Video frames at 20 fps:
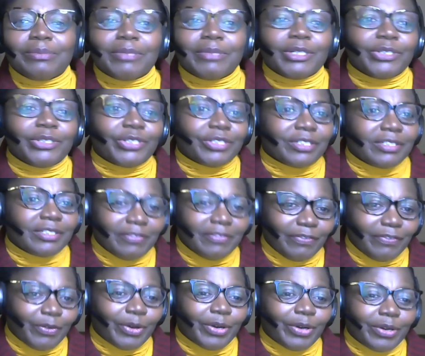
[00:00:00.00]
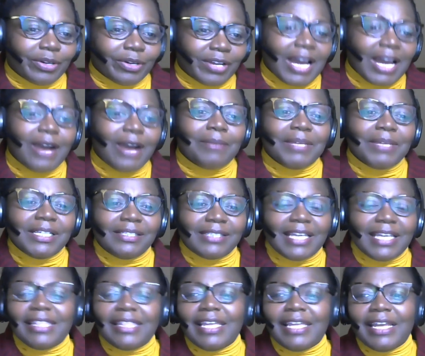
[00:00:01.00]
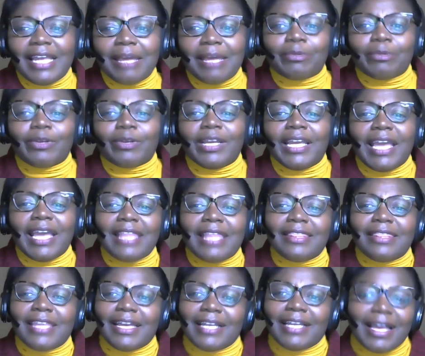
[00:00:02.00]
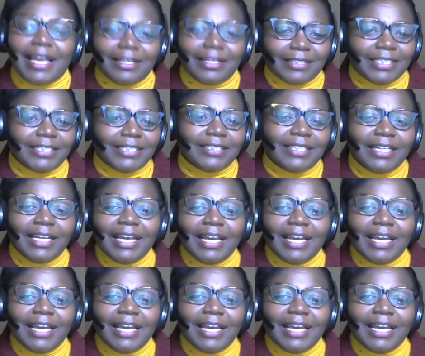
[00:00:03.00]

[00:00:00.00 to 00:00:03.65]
Mercer for her comments, and then Emery, and then Helen,